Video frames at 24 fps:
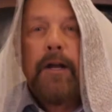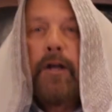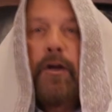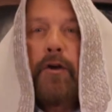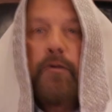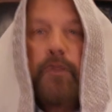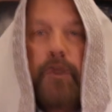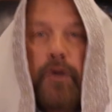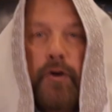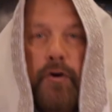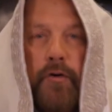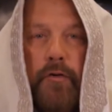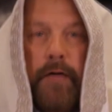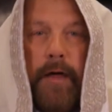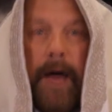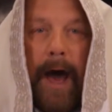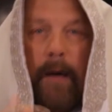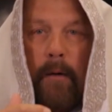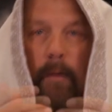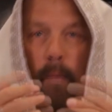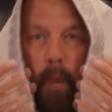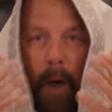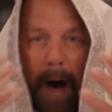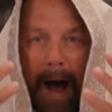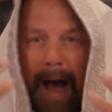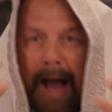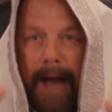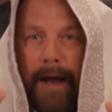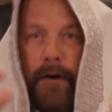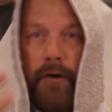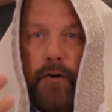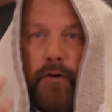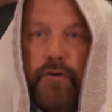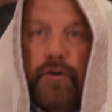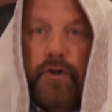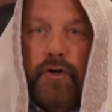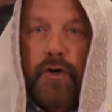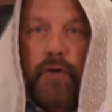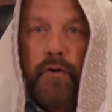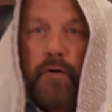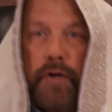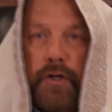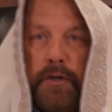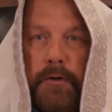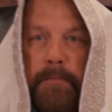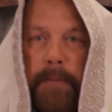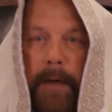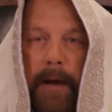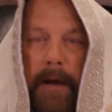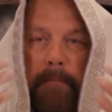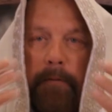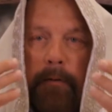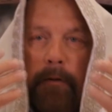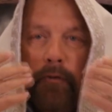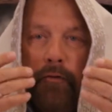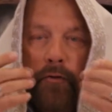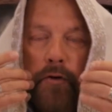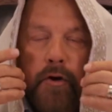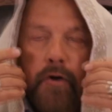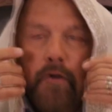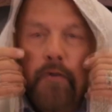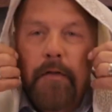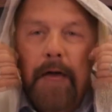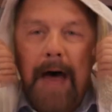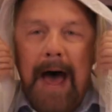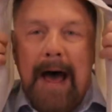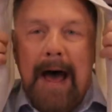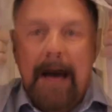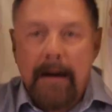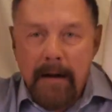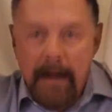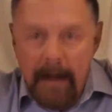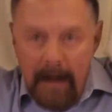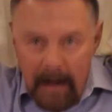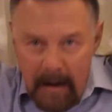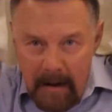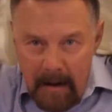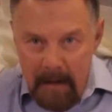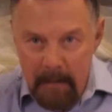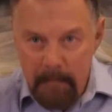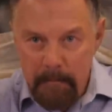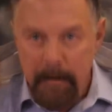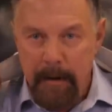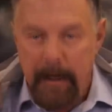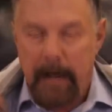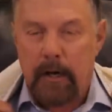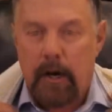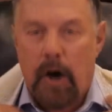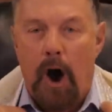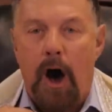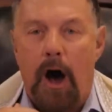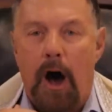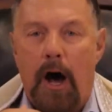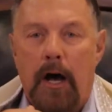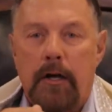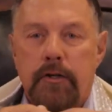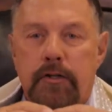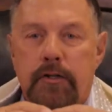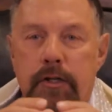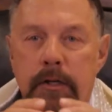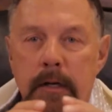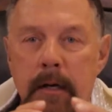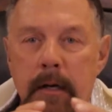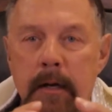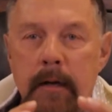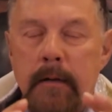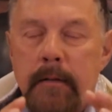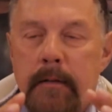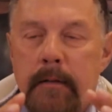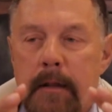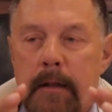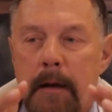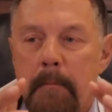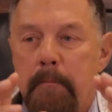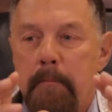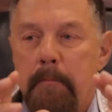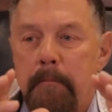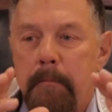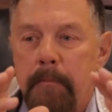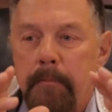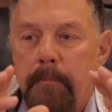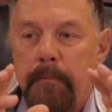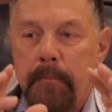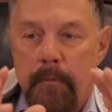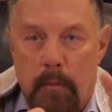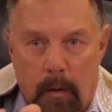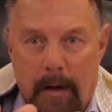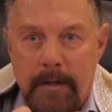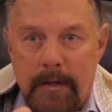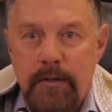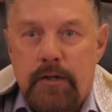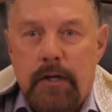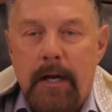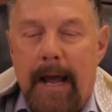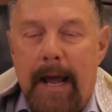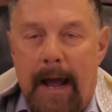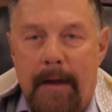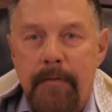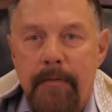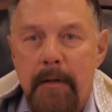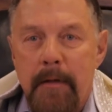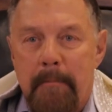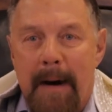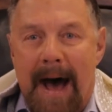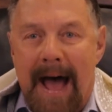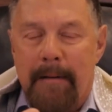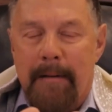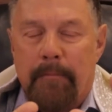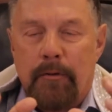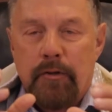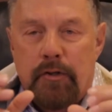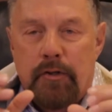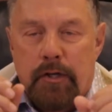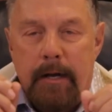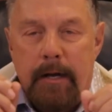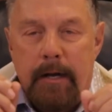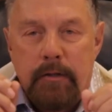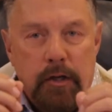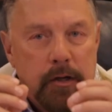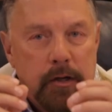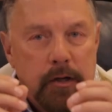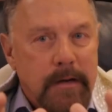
you do that? Why do Jewish people do that? Because the once again the Bible says a